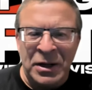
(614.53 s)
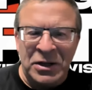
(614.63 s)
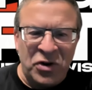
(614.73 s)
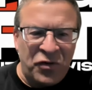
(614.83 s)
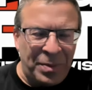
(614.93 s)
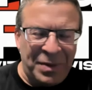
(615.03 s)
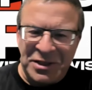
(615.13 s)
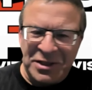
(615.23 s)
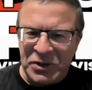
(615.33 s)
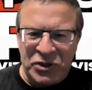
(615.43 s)
So if I
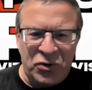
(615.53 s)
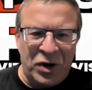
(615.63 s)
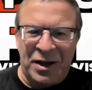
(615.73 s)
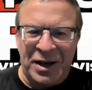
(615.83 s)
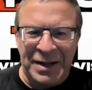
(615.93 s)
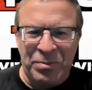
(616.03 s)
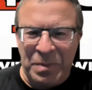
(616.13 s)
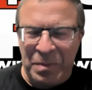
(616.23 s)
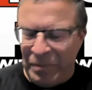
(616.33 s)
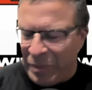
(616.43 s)
mess up a storyline,
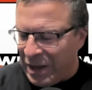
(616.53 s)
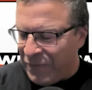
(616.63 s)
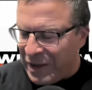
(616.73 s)
if